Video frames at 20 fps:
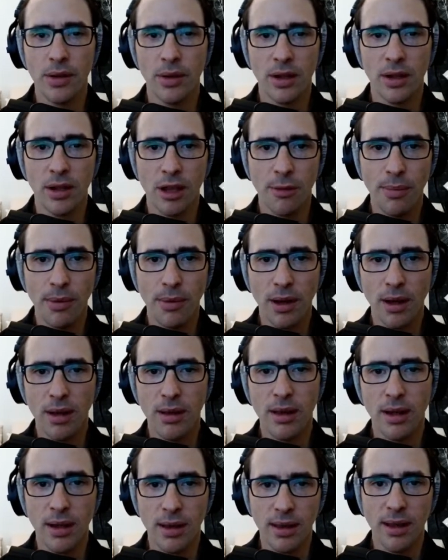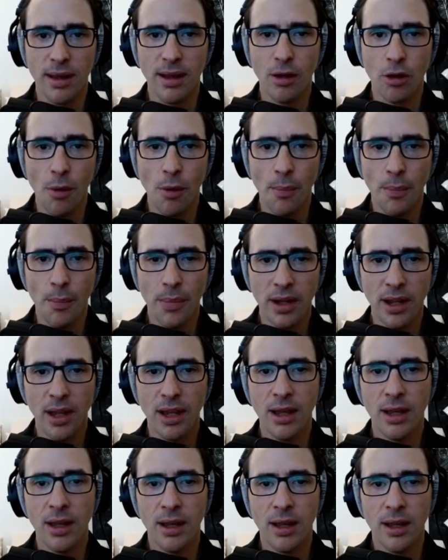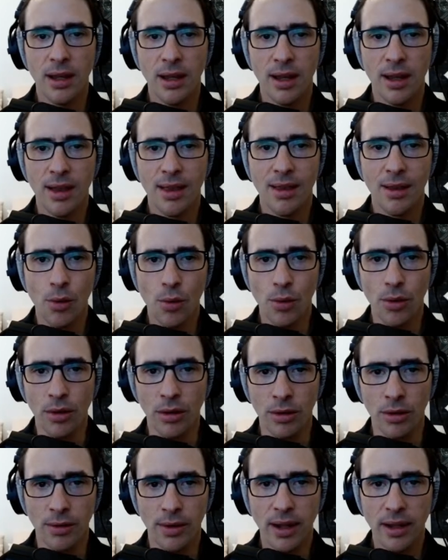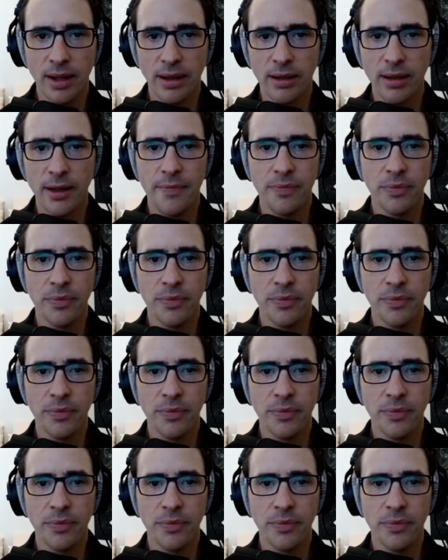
on an experience in a single company. It's Google, right?